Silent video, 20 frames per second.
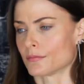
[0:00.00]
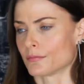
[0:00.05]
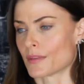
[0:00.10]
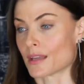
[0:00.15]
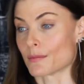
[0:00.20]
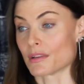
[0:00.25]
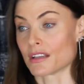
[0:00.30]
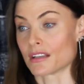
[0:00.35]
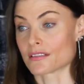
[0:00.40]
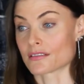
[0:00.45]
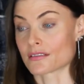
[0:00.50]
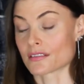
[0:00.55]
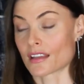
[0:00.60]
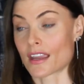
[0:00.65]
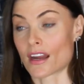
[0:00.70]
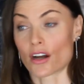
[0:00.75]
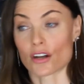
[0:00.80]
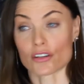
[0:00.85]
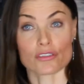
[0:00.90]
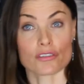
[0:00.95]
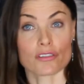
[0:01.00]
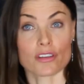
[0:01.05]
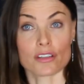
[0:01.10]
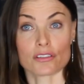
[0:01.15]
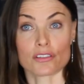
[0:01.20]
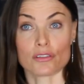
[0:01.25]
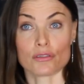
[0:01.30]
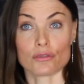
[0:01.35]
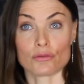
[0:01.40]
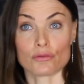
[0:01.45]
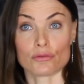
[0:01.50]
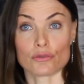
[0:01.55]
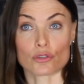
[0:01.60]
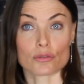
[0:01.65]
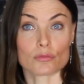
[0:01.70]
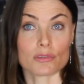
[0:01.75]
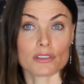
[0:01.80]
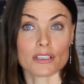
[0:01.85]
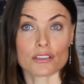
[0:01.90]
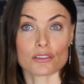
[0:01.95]
maybe it's a character that you
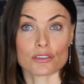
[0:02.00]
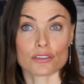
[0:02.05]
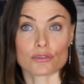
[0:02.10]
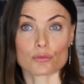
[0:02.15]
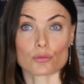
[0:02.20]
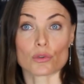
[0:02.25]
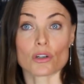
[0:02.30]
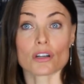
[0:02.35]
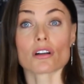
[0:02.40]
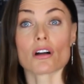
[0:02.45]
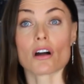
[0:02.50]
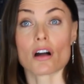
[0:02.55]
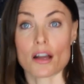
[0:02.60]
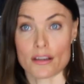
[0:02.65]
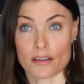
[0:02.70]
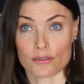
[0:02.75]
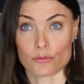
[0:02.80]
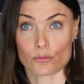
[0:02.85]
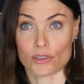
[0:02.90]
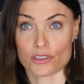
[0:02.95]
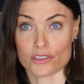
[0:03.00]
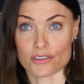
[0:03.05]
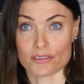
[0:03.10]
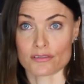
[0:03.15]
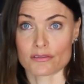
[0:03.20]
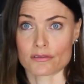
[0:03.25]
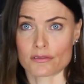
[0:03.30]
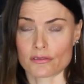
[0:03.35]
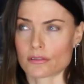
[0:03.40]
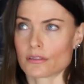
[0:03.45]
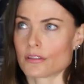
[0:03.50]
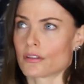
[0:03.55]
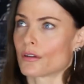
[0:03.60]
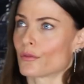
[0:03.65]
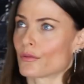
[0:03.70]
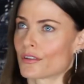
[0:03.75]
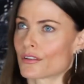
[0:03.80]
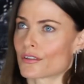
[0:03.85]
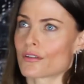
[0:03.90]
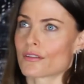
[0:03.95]
normally couldn't work on, which is, you
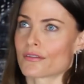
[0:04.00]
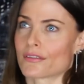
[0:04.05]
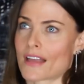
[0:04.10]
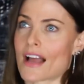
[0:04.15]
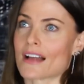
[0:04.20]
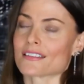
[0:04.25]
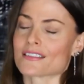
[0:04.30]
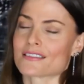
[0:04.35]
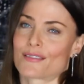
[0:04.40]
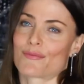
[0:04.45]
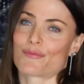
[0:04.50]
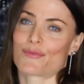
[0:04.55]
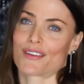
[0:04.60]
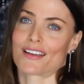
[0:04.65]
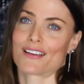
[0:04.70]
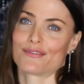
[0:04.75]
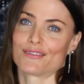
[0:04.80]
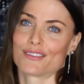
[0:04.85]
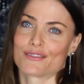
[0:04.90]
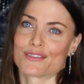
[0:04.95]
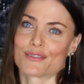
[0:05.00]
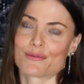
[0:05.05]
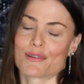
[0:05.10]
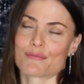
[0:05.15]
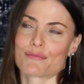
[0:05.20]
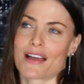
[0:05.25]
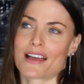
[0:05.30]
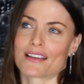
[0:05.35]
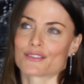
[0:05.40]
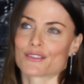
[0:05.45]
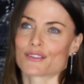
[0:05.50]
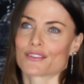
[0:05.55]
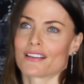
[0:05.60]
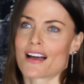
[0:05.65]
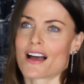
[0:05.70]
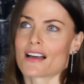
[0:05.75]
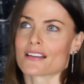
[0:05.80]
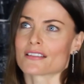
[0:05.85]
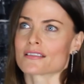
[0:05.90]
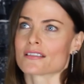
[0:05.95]
know, that's something I've loved about
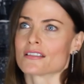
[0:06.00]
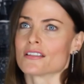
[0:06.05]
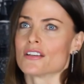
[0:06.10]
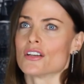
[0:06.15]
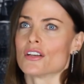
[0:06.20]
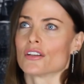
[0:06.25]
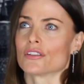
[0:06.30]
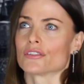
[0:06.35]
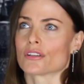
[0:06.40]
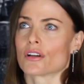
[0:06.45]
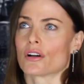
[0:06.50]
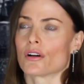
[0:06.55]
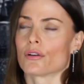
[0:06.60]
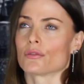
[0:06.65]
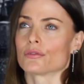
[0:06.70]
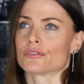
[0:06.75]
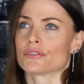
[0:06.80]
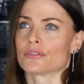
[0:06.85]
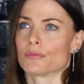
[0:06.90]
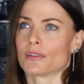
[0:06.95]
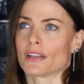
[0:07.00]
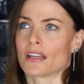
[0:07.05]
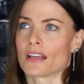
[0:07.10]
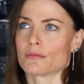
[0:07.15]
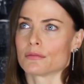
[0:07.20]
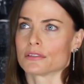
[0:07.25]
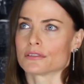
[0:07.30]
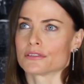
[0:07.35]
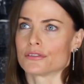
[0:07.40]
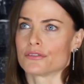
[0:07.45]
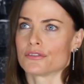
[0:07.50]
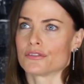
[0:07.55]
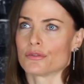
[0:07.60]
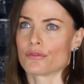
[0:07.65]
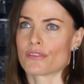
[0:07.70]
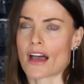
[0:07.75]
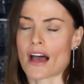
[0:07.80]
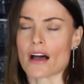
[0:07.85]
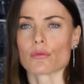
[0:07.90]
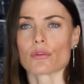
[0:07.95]
masterclass. So to be able to do
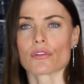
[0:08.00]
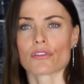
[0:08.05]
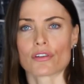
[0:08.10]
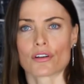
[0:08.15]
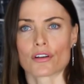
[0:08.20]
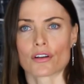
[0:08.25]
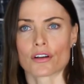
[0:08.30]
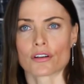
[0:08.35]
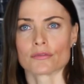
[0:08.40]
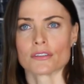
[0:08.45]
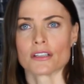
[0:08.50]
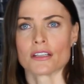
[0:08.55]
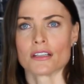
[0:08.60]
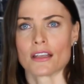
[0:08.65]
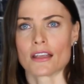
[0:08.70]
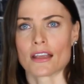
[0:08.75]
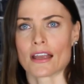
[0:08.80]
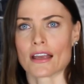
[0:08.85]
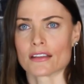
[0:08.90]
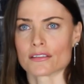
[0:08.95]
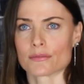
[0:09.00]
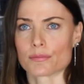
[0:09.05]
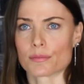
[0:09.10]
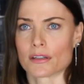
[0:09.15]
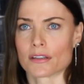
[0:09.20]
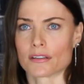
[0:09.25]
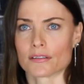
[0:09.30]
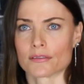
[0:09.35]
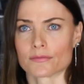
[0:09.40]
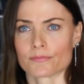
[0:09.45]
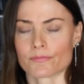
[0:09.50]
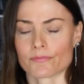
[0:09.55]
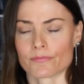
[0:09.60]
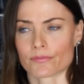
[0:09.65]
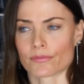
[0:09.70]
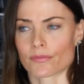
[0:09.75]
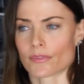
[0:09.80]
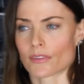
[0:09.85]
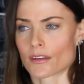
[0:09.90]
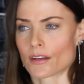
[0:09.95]
that with her has been
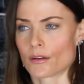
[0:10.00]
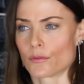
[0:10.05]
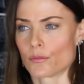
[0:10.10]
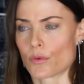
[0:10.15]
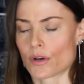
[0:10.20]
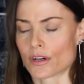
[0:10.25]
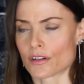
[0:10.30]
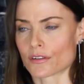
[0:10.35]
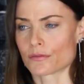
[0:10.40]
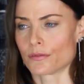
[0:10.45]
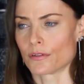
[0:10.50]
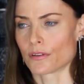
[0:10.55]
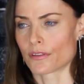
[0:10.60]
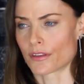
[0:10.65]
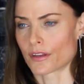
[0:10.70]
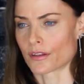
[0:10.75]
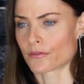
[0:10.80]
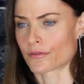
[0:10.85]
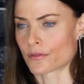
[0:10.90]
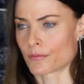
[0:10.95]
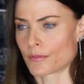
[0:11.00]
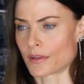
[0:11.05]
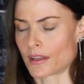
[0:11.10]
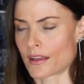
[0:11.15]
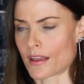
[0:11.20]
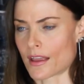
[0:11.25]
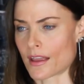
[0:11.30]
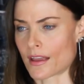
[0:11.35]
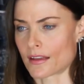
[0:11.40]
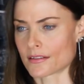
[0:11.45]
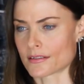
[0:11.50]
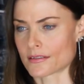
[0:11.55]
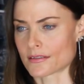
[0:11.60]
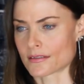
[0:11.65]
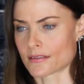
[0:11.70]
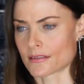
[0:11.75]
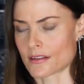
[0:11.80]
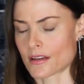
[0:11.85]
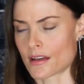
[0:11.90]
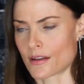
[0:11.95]
a wonderful thing for me. And
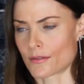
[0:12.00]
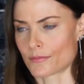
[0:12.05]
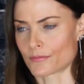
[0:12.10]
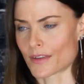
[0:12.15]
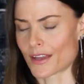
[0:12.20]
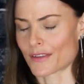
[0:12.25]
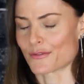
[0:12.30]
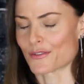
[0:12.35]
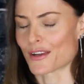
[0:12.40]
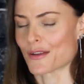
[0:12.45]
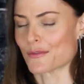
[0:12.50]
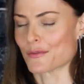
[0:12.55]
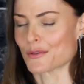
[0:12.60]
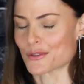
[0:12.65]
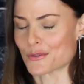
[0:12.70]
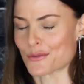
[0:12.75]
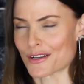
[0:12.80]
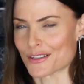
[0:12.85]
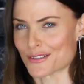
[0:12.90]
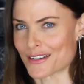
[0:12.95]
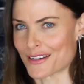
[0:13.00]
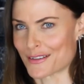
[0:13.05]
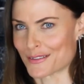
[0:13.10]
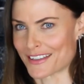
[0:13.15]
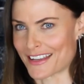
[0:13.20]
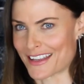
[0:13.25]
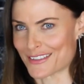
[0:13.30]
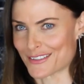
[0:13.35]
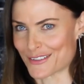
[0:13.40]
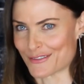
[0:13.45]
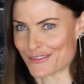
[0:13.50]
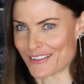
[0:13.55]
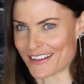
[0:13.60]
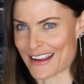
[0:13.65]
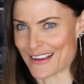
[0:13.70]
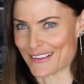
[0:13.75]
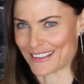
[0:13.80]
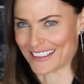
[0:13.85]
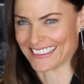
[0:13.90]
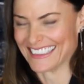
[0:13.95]
I forget which question I was answering right
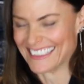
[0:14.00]
now.